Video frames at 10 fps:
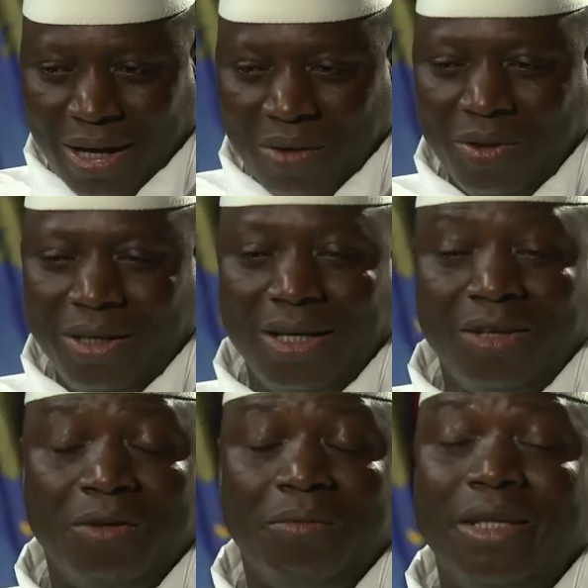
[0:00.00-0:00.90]
I'm not
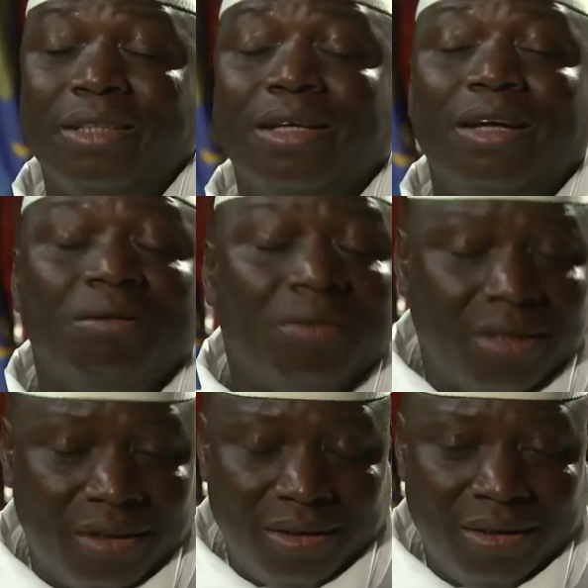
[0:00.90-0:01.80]
here to please
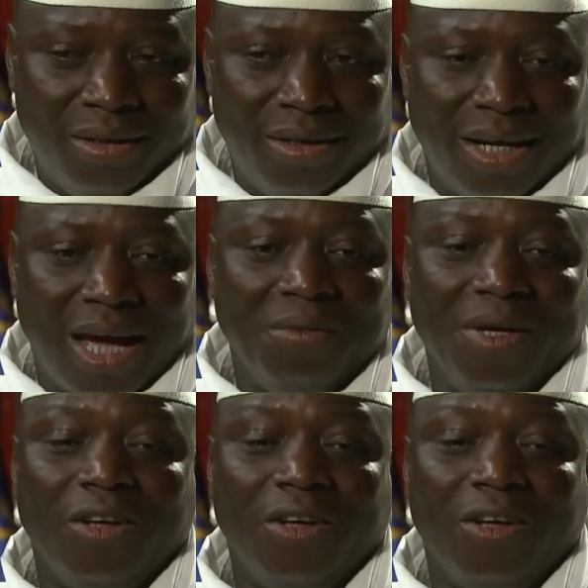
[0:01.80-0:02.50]
anybody. I'm